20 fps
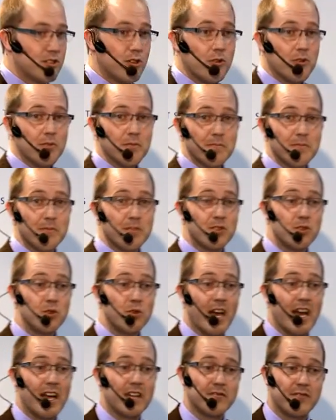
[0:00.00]
So
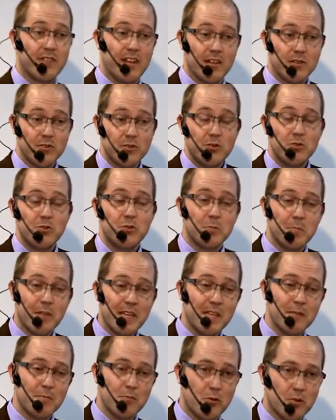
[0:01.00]
you add value, you
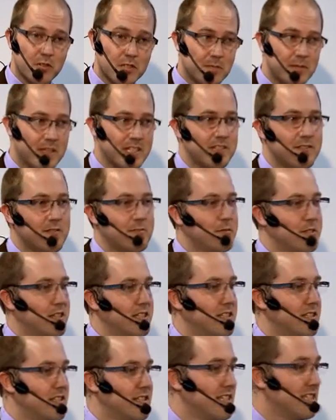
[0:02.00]
make it more expensive, but
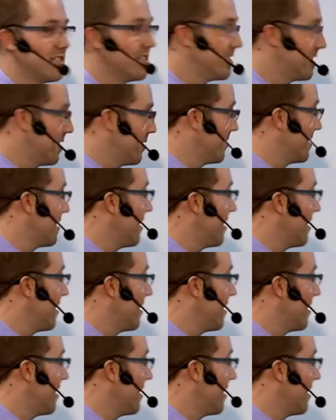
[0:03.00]
is it necessary?